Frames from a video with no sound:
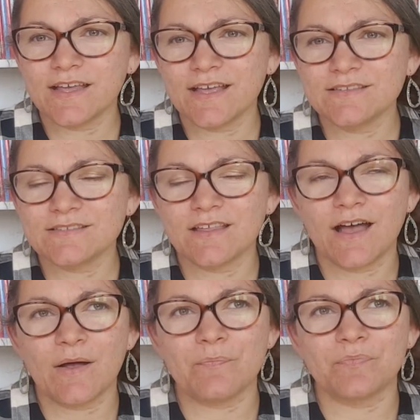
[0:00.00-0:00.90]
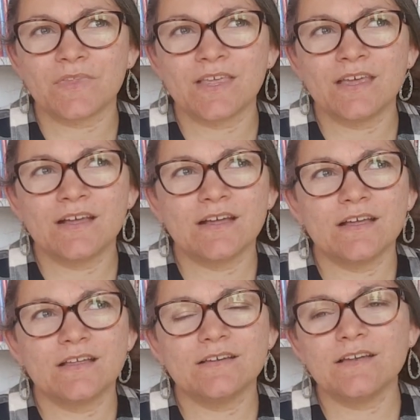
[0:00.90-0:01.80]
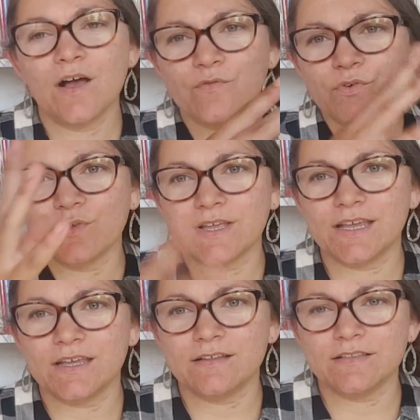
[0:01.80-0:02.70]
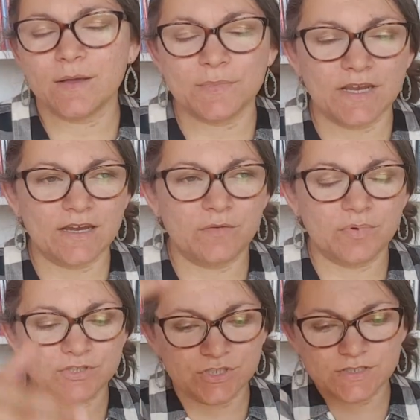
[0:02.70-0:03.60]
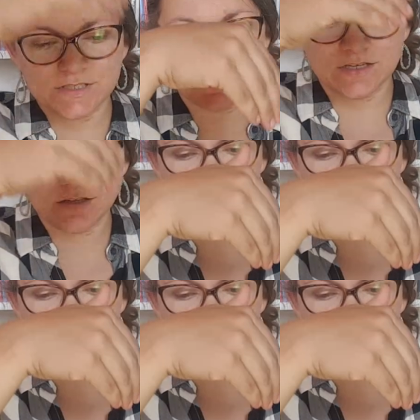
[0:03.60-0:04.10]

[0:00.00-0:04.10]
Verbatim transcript: I guess, um, not fully laminated, but just